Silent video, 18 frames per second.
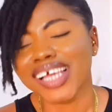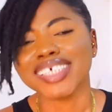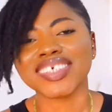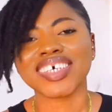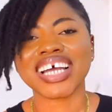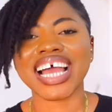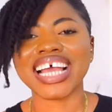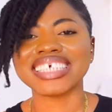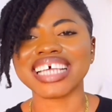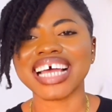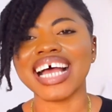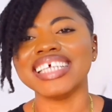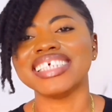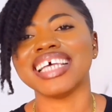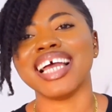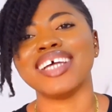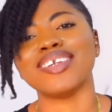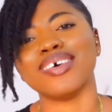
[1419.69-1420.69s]
So guys,
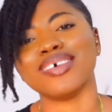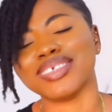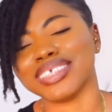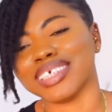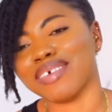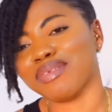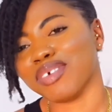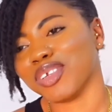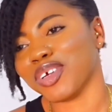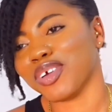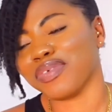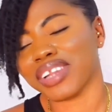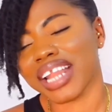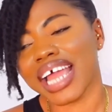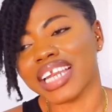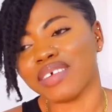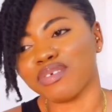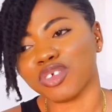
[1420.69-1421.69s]
that's the end of today's video. If
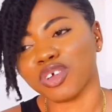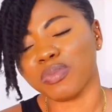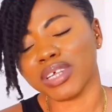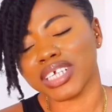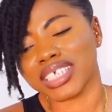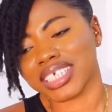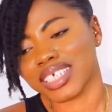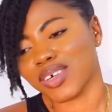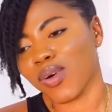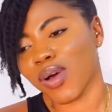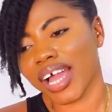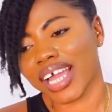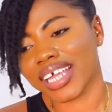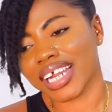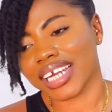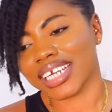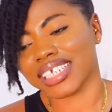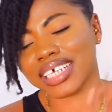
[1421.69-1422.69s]
you like the video, please go
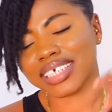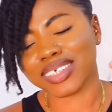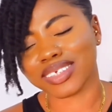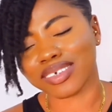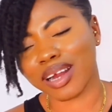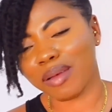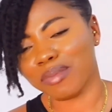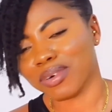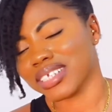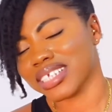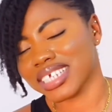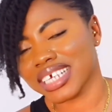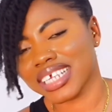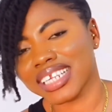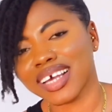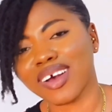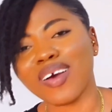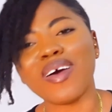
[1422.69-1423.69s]
ahead and hit that subscribe
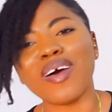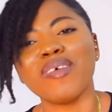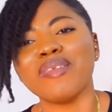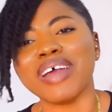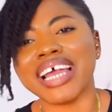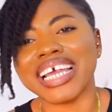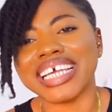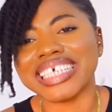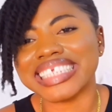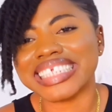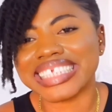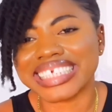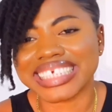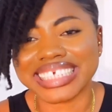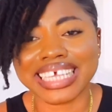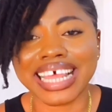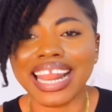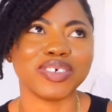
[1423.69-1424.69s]
button,
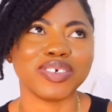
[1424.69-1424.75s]
comment.